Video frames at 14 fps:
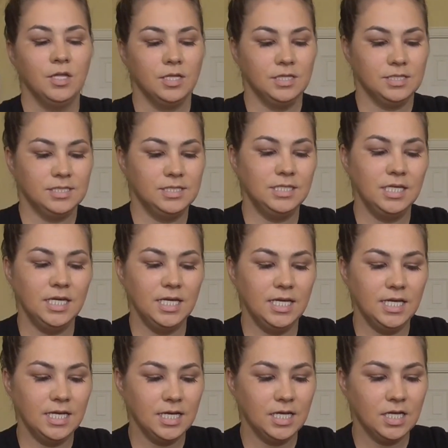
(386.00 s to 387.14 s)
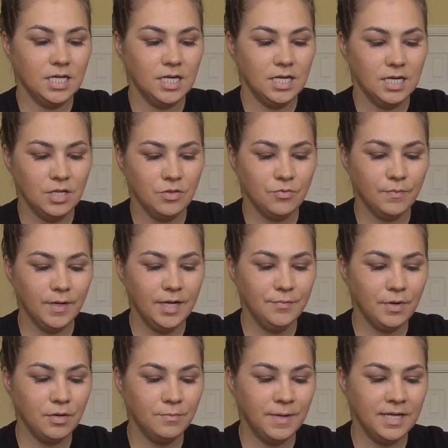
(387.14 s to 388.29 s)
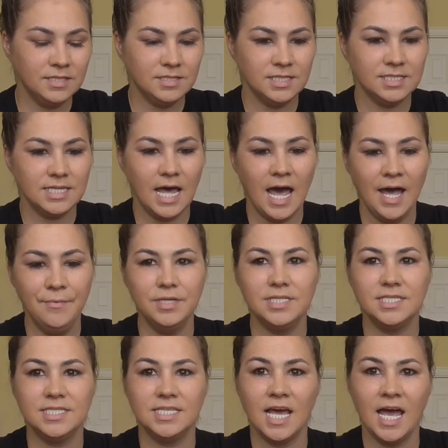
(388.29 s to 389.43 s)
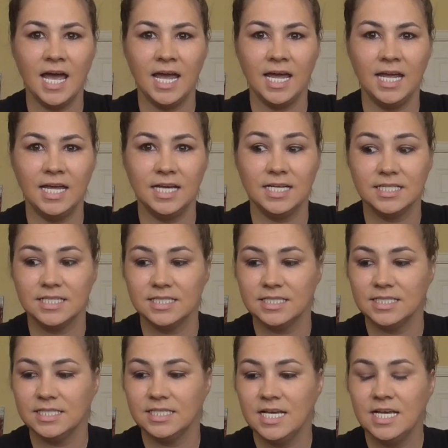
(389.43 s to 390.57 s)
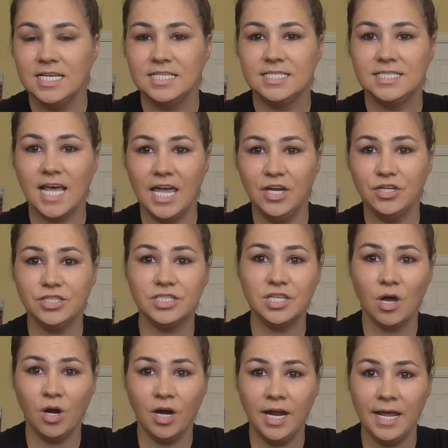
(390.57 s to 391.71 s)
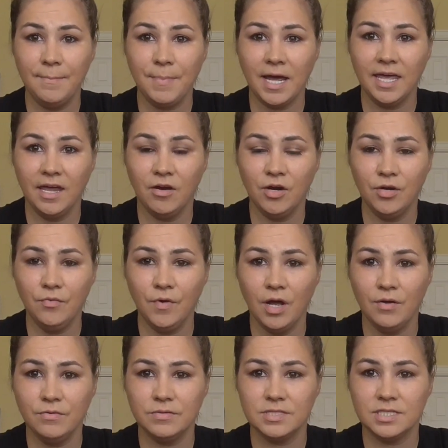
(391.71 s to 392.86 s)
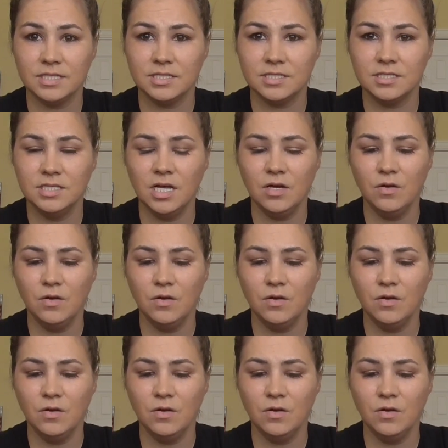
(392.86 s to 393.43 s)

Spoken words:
Let's see. 3 romances. I would say Say You're Sorry by Karen Rose. Say